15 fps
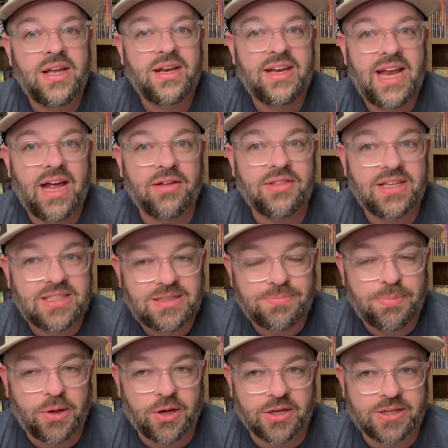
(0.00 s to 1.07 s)
Now, this
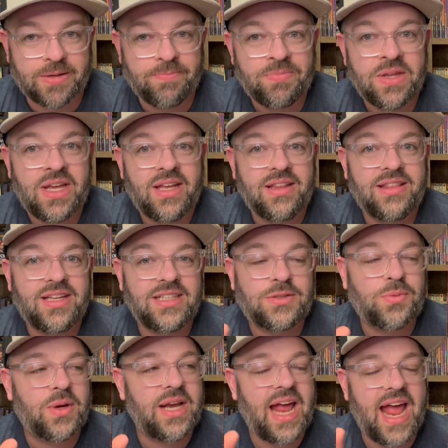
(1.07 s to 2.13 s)

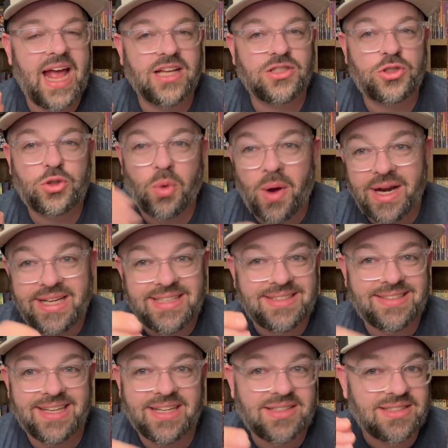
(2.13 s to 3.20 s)
one has
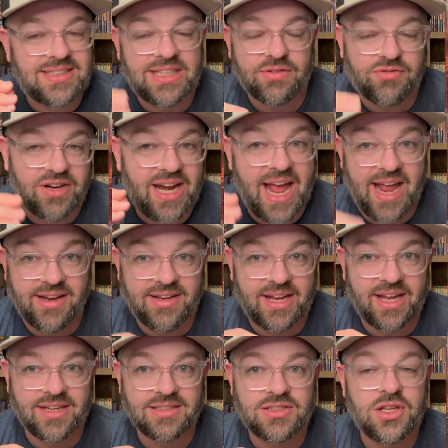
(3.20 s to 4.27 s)
26 different
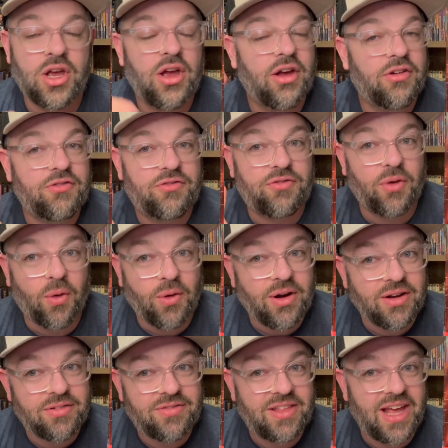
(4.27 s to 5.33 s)
endings. 4
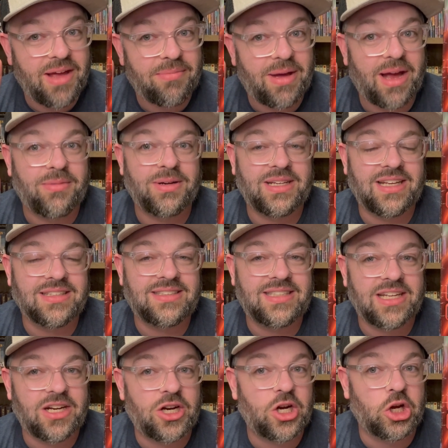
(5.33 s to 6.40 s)
of them I would
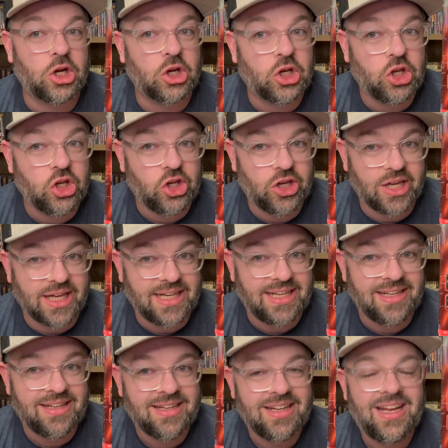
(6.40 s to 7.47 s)
consider
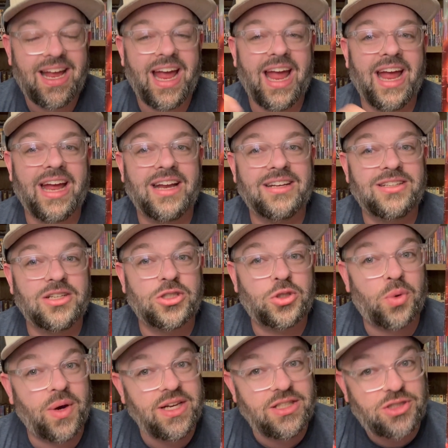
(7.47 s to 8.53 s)
good, and
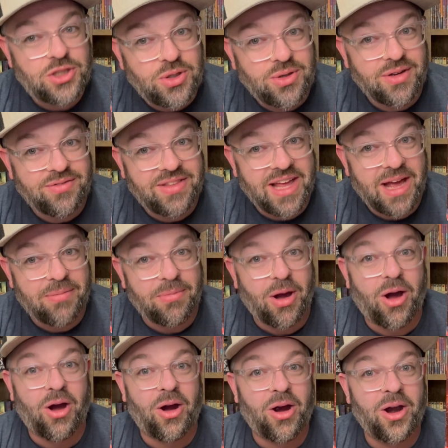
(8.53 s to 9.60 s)
22 of them
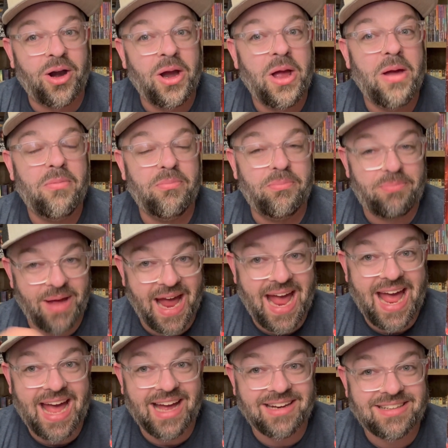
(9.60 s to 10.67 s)
are
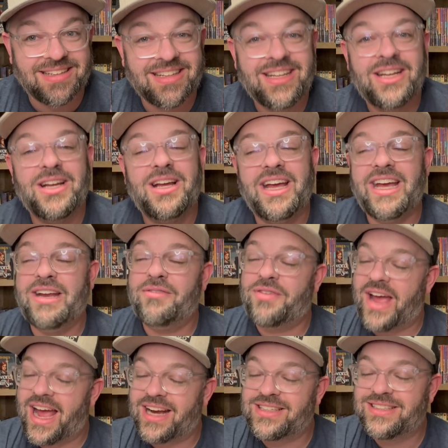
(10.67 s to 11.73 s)
bad. In
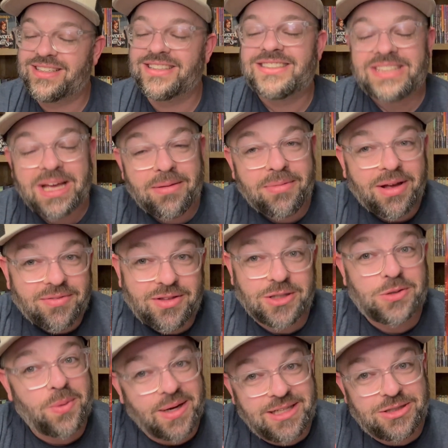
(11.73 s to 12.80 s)
fact, some of the
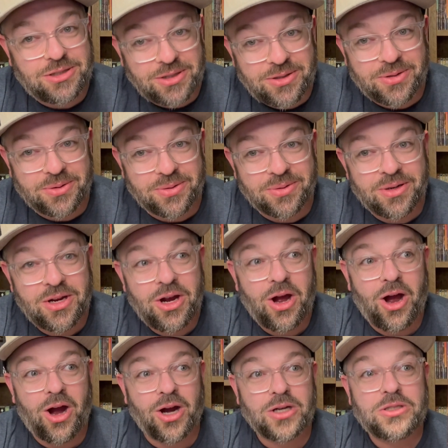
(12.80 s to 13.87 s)
22
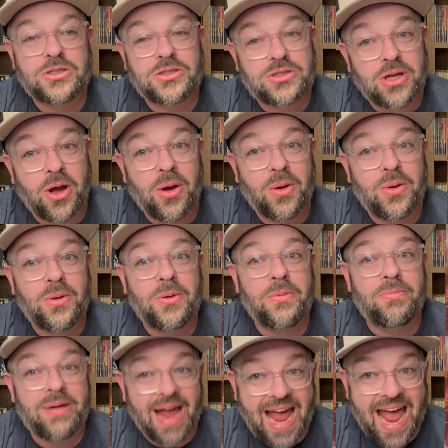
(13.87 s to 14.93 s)
are so
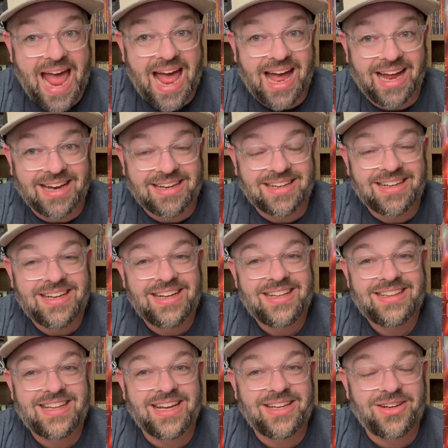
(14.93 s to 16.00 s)
bad
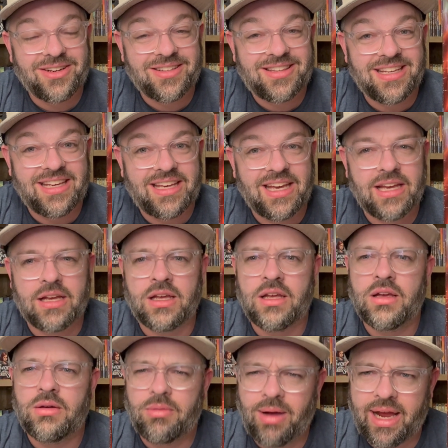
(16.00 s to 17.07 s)
that you're thinking,
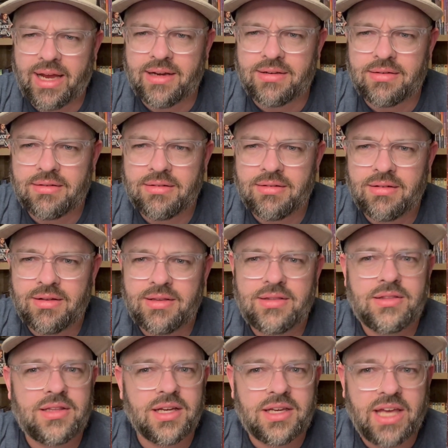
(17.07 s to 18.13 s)
wait,
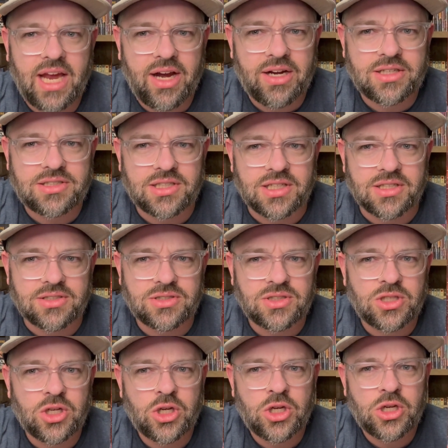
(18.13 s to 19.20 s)
the characters,
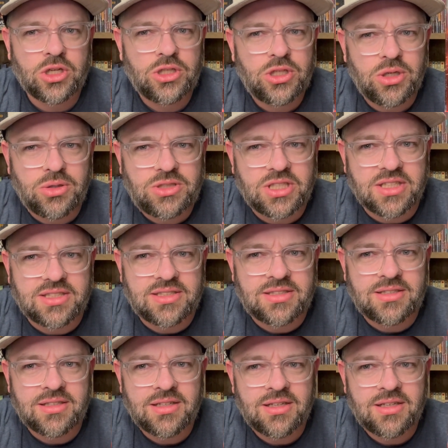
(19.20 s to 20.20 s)
you just